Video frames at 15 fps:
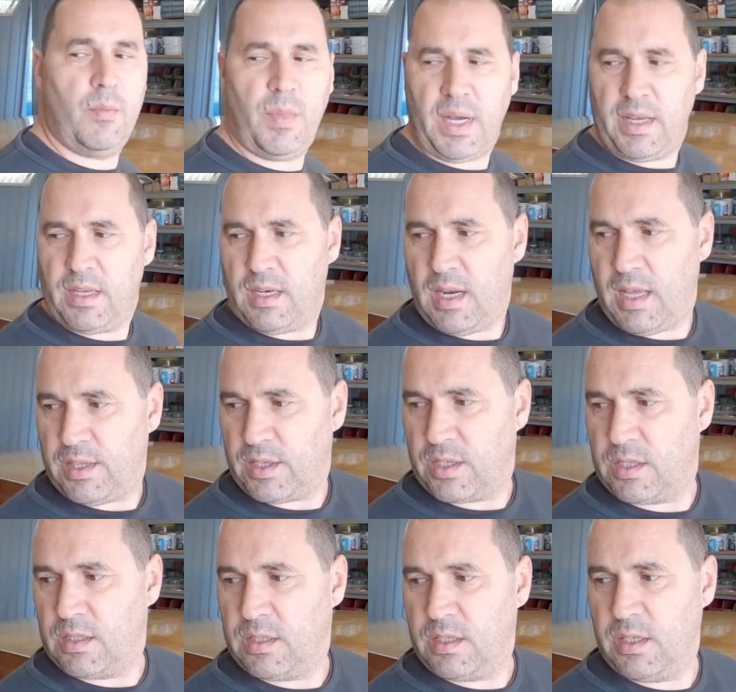go and buy another
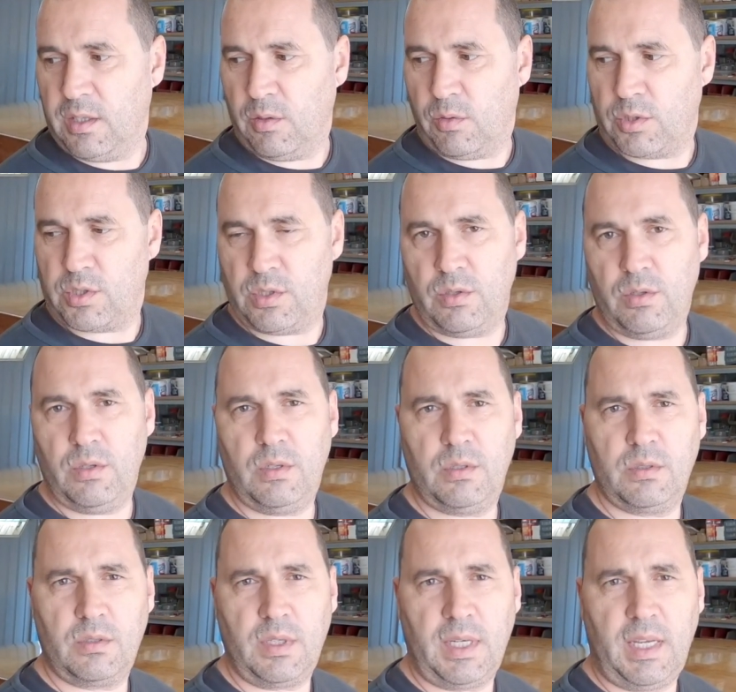kilo or so,
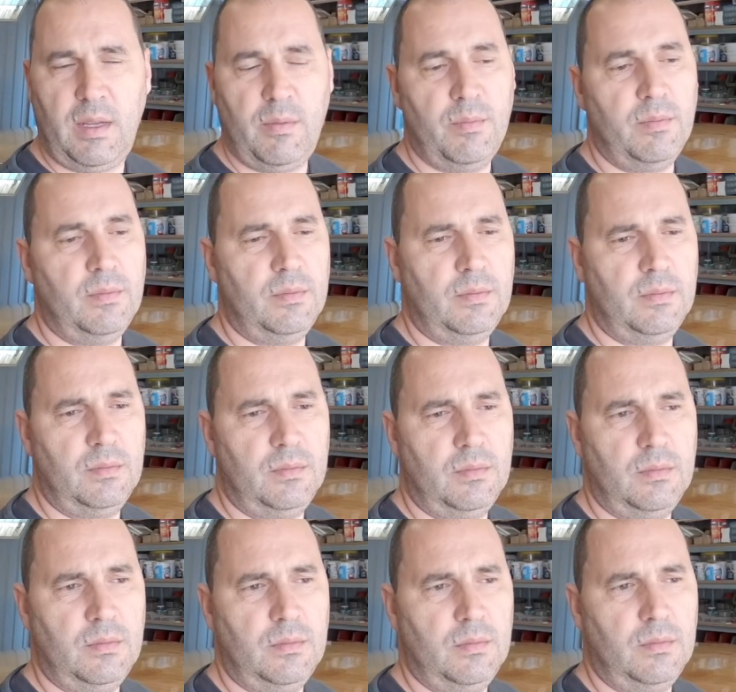so I can
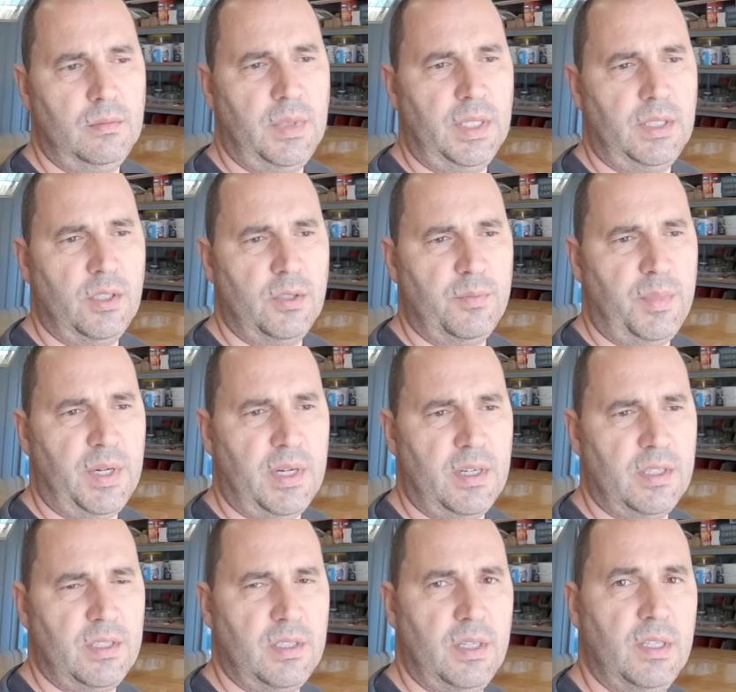make the
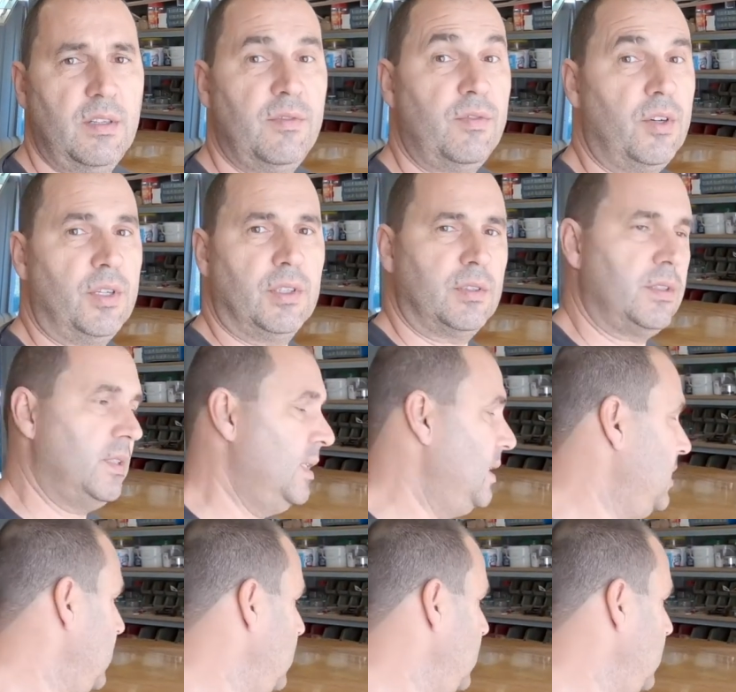spars and the foils.